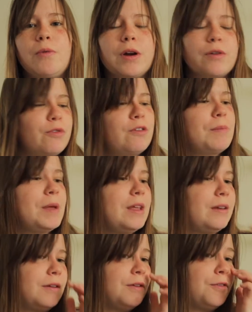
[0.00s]
work from
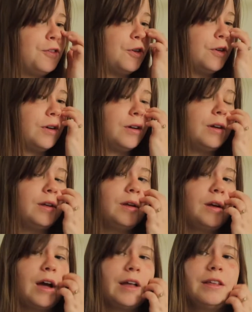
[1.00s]
it for
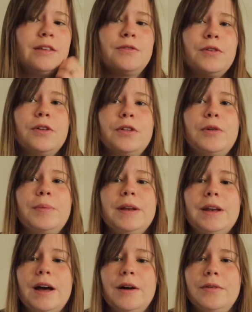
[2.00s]
at least for a little
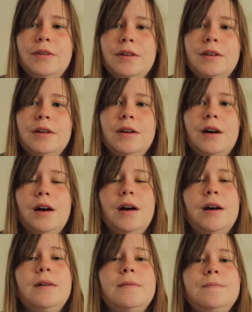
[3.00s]
bit now,
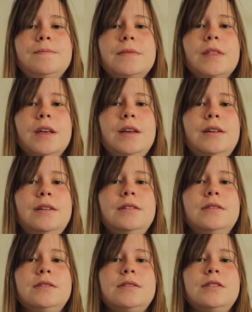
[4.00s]

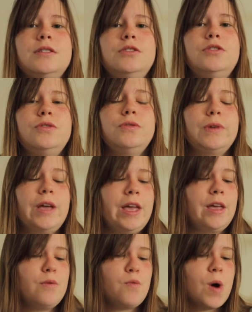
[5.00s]
is do
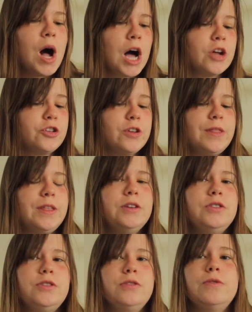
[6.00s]
a wash and
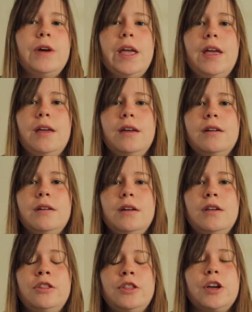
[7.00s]
then do a
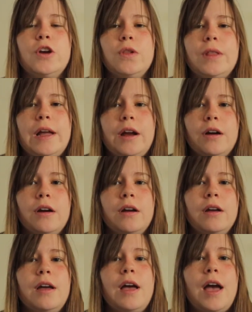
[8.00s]
thicker layer
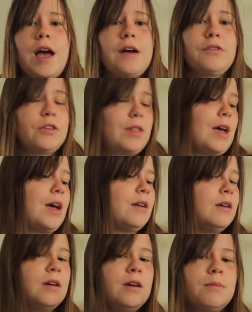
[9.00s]
after that.
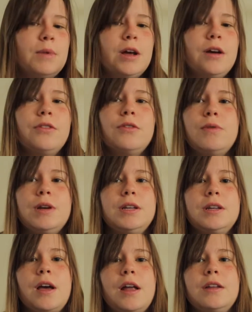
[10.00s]
But I also wanted
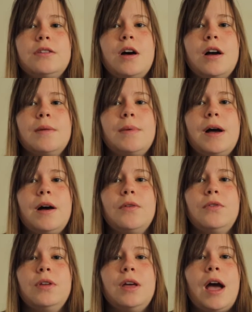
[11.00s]
to kind of talk about
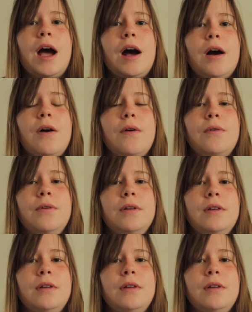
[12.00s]
how